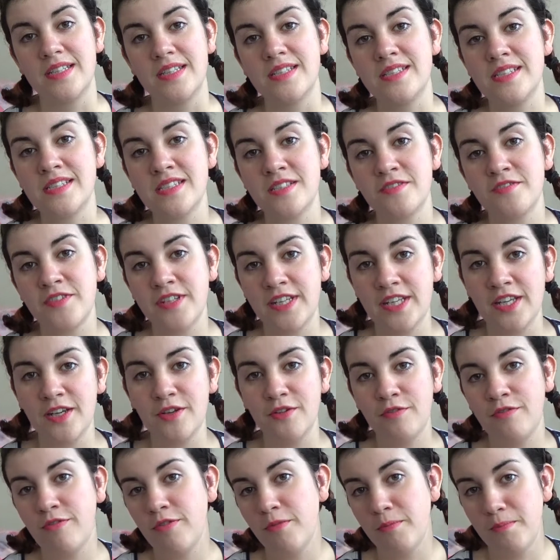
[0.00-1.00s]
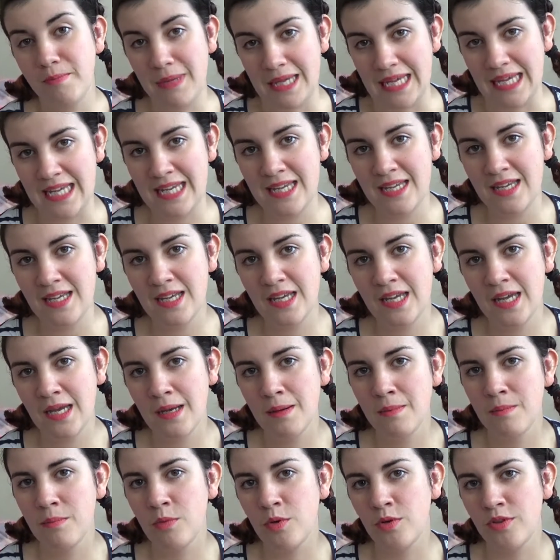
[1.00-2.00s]
This is a video for me
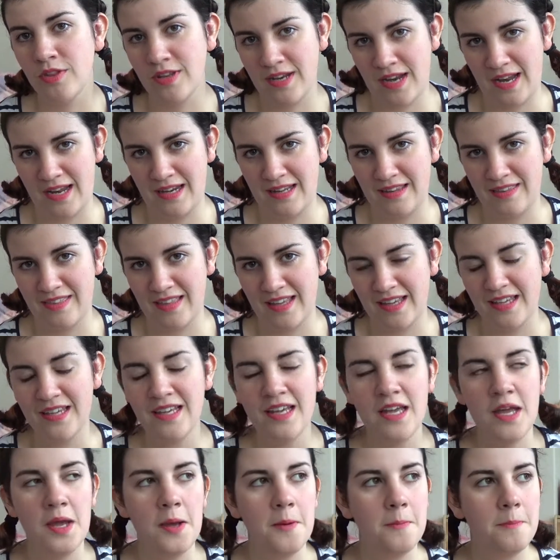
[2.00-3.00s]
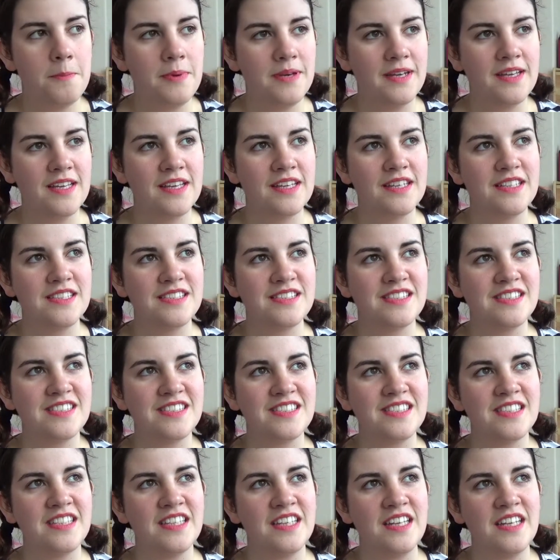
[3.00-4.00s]
more than anything
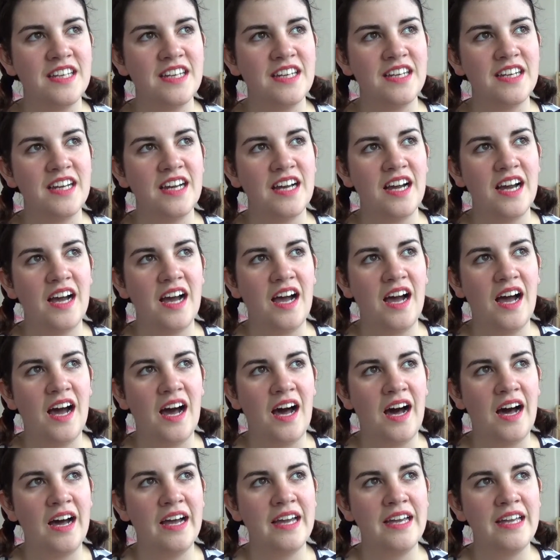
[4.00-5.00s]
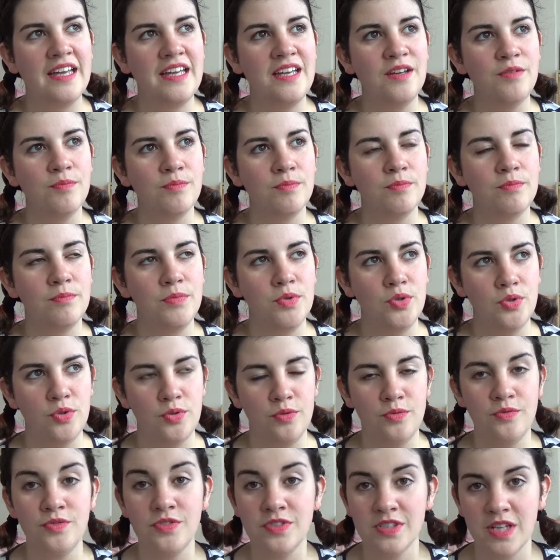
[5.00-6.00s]
because I
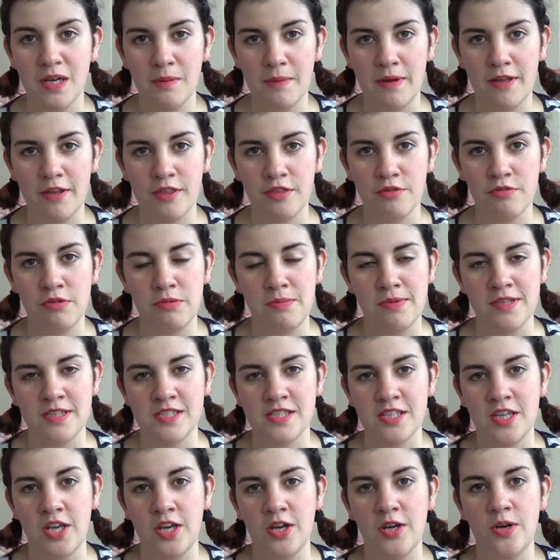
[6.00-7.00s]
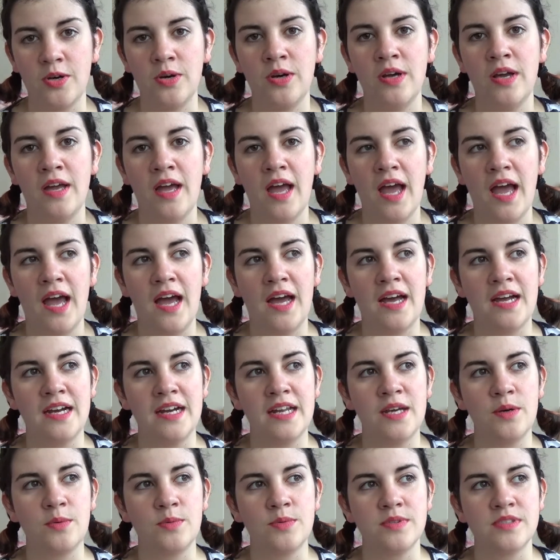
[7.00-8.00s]
moved about 3 months ago and
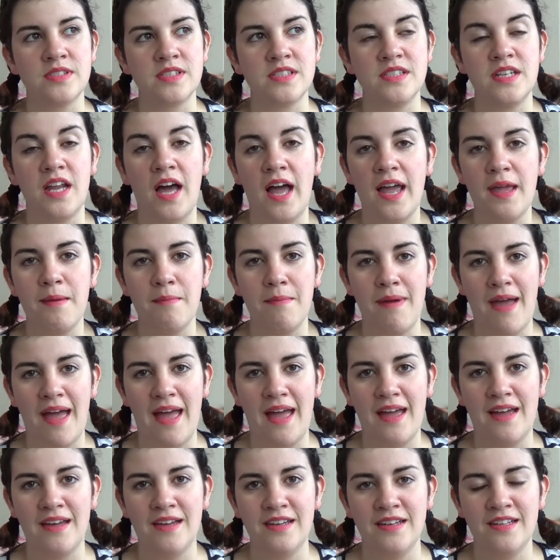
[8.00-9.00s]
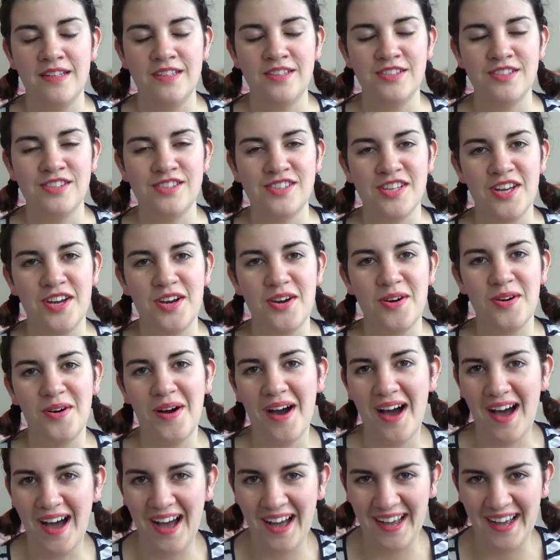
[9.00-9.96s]
it was a nightmare. So